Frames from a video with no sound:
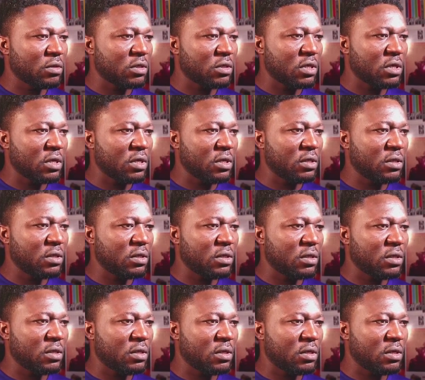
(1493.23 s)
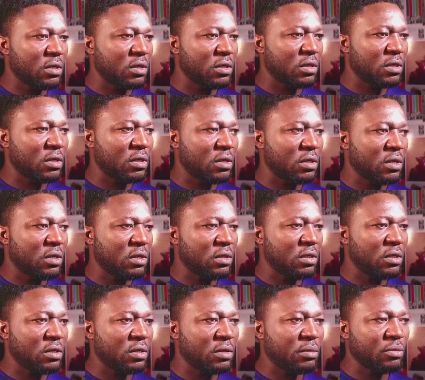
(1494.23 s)
Okay,
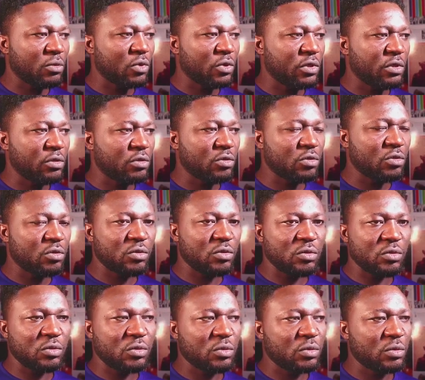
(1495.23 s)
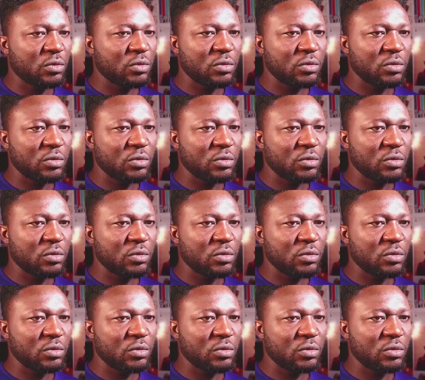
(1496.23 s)
and I'm going to